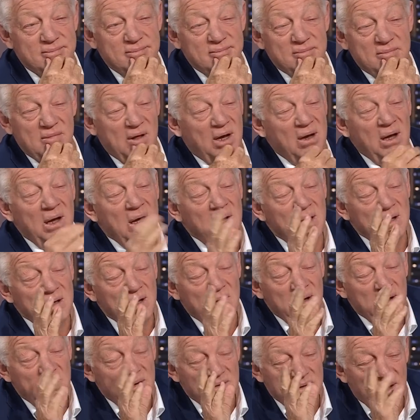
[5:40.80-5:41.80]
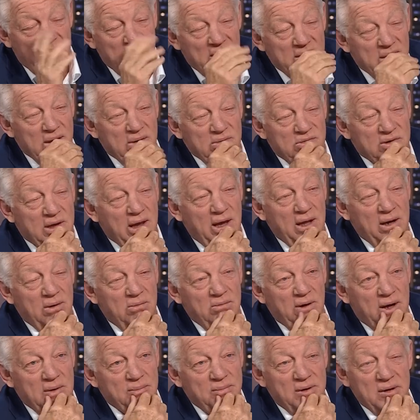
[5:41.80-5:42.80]
no, no, no, you're scared
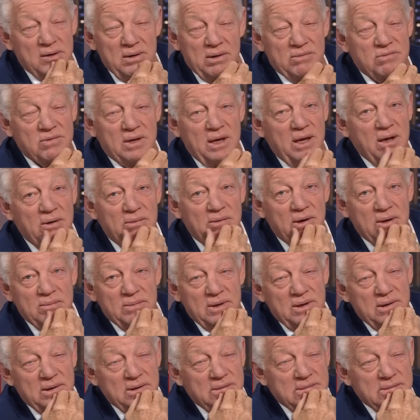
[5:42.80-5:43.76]
of rugby. I'm not scared of rugby.